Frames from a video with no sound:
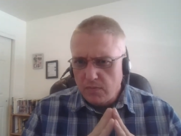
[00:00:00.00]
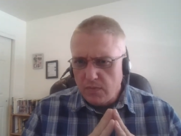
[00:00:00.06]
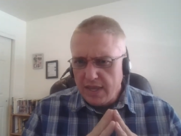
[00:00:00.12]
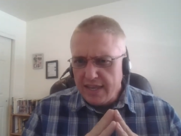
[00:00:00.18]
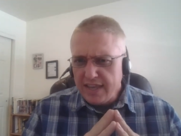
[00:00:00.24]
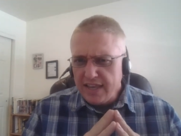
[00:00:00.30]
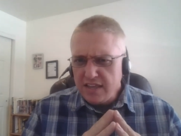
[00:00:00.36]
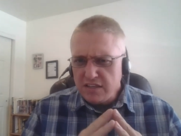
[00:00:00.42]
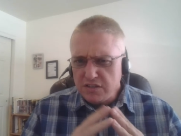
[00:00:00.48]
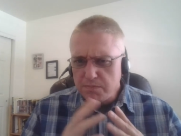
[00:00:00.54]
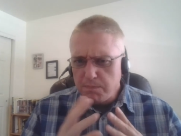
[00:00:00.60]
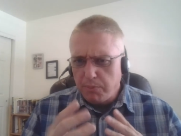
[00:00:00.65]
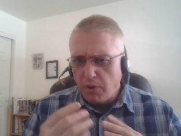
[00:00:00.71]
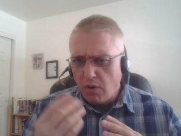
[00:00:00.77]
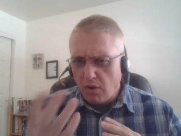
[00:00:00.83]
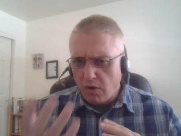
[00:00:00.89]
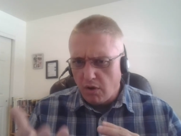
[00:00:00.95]
is
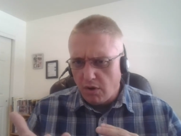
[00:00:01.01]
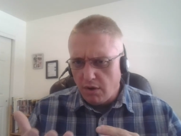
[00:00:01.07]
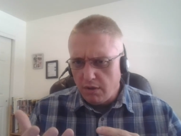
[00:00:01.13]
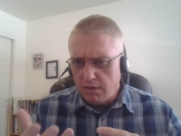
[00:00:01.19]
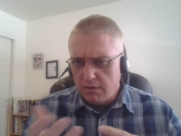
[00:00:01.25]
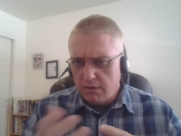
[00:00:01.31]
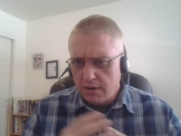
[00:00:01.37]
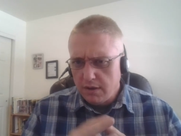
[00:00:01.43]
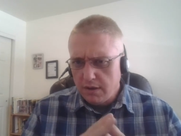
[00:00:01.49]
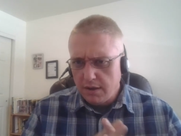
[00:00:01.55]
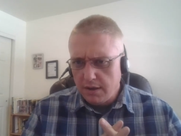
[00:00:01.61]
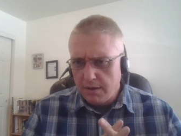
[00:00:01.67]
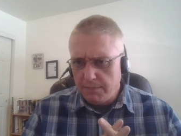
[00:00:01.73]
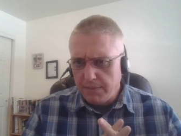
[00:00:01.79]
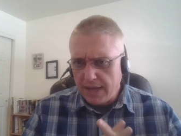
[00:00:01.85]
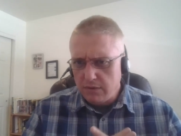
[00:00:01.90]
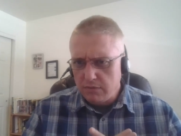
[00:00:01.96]
Paul
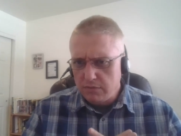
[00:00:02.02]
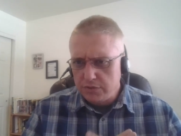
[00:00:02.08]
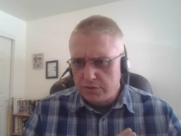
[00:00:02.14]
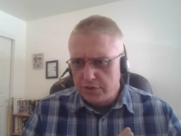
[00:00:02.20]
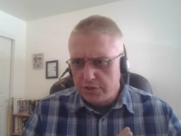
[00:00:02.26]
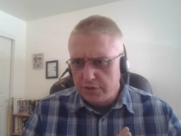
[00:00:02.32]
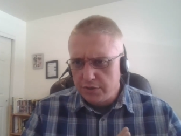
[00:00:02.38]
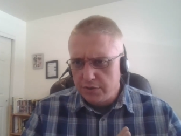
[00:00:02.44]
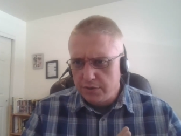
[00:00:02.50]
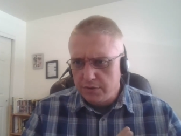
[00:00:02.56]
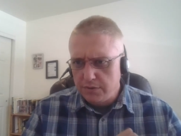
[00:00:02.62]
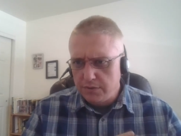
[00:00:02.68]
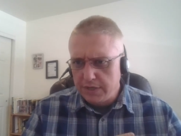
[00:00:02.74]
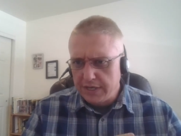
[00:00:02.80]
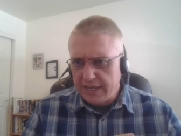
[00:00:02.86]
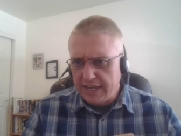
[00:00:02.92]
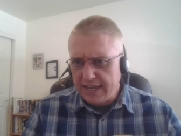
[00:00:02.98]
about
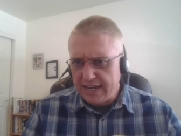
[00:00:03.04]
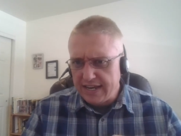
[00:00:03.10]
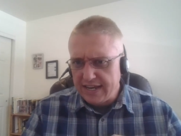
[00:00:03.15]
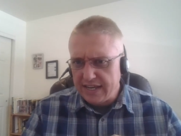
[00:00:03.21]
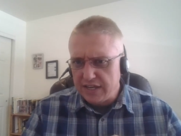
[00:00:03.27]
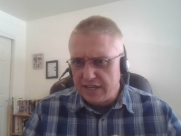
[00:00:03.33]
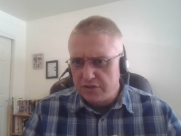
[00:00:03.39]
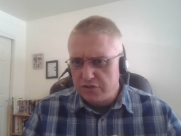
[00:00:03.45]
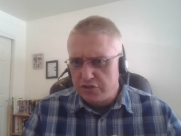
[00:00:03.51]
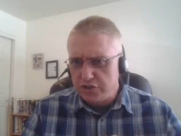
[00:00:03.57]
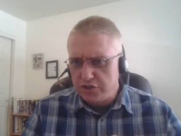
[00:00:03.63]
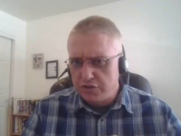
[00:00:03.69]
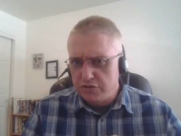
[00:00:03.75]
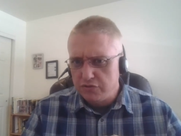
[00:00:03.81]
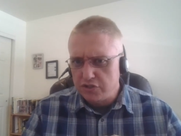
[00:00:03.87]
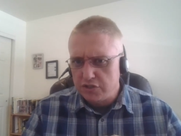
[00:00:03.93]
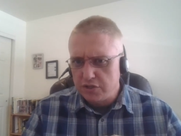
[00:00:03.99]
to get
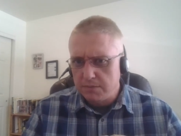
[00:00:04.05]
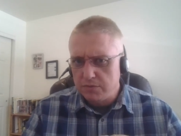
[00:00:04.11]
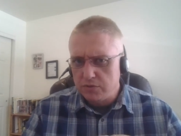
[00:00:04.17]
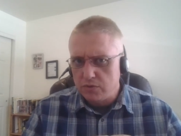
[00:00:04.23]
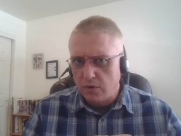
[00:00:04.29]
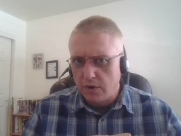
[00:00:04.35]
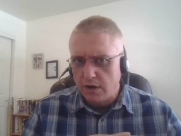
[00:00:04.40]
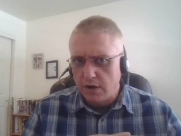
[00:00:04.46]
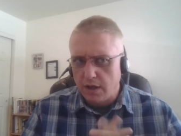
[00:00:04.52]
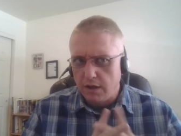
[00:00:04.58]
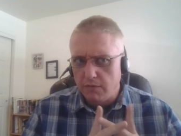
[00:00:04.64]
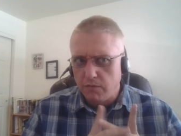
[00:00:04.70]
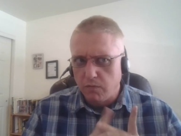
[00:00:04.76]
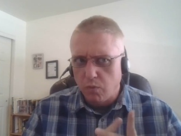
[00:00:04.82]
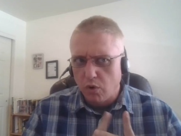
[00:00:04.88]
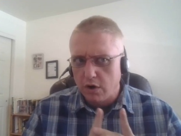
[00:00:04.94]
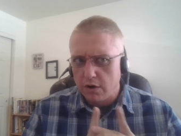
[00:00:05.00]
into some sort
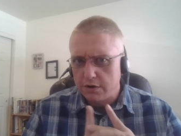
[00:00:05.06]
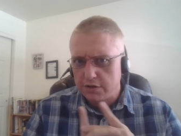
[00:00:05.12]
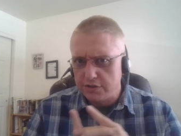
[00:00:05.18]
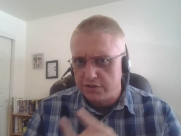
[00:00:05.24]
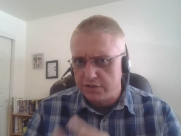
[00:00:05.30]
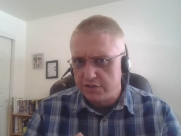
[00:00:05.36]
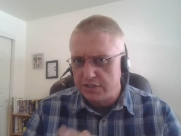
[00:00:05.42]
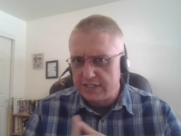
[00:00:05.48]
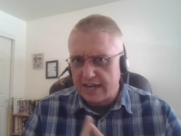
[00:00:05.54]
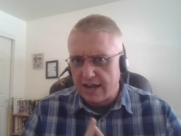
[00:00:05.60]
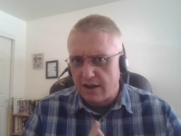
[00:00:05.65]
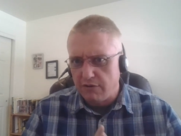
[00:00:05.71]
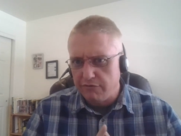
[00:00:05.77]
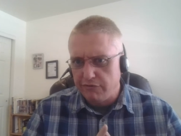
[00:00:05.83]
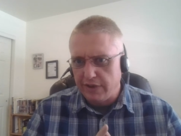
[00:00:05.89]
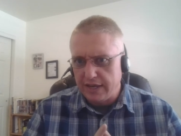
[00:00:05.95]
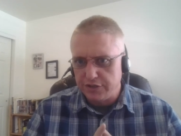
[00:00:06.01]
of works
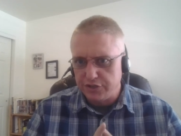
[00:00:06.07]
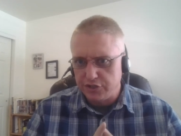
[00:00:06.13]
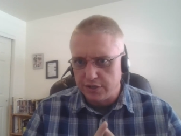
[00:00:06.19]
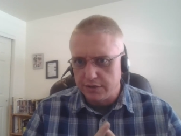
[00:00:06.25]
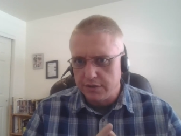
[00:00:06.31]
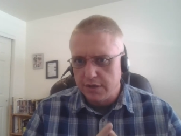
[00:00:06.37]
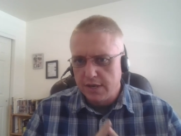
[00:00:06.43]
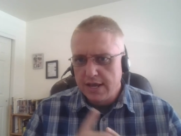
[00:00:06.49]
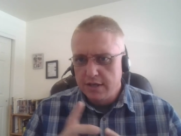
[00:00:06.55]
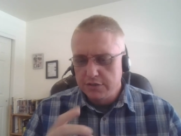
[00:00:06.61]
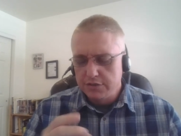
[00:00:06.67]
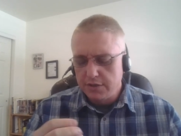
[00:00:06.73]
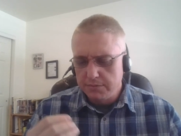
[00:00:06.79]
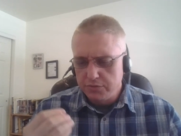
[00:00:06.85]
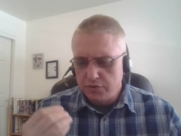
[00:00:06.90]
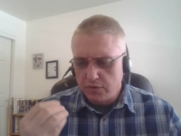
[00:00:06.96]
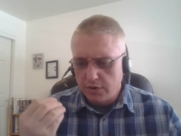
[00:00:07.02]
salvation,
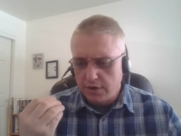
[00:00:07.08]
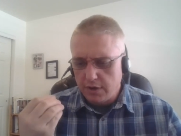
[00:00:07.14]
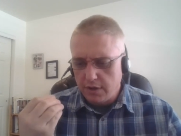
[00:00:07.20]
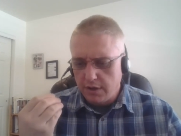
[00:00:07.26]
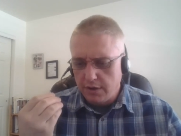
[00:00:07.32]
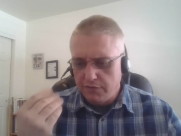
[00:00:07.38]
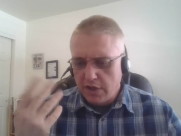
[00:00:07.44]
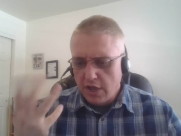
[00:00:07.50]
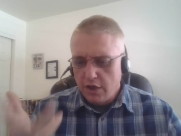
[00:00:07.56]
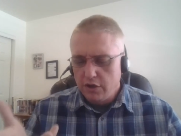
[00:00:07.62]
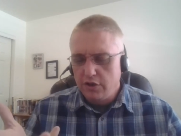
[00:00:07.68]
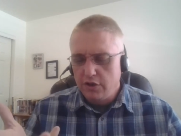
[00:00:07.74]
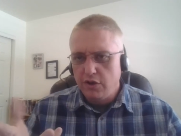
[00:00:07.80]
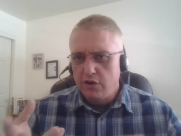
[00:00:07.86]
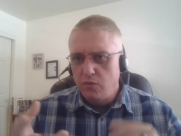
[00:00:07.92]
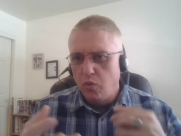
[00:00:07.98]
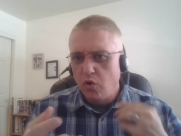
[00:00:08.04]
some sort of
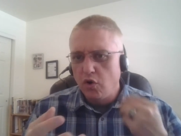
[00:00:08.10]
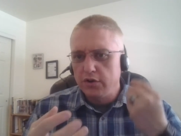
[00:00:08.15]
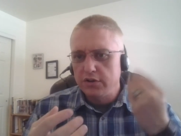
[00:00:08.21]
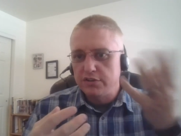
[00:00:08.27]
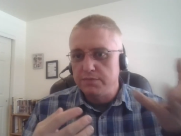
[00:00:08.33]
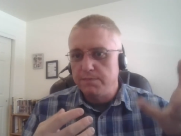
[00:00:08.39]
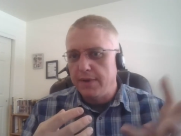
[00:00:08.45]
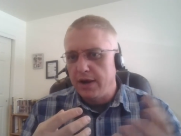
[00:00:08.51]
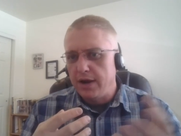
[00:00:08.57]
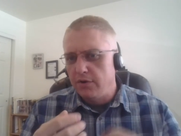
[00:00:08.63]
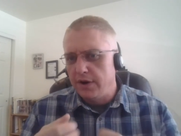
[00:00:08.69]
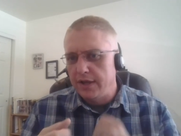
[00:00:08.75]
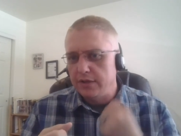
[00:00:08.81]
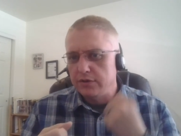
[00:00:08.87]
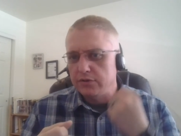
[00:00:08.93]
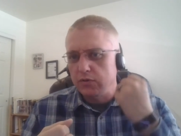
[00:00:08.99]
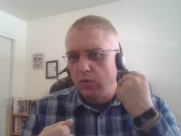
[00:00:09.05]
good works
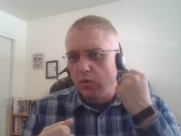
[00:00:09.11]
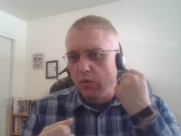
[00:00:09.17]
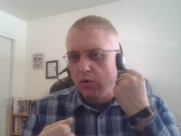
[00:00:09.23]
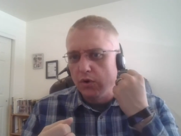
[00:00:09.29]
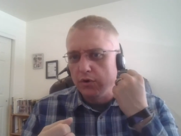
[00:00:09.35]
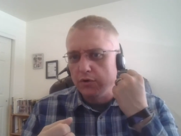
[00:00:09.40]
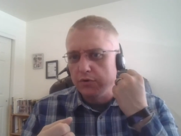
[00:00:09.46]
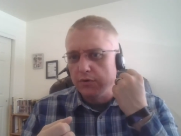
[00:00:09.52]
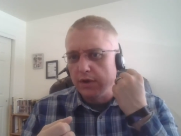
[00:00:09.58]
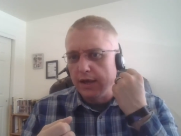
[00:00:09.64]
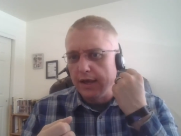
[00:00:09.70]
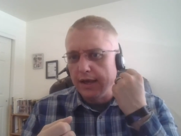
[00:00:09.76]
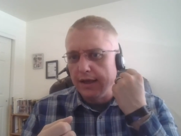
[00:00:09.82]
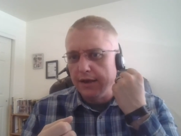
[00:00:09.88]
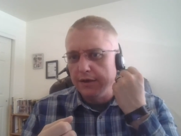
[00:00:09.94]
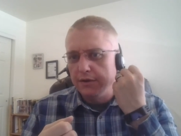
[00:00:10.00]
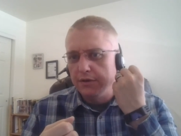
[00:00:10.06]
merit or uh,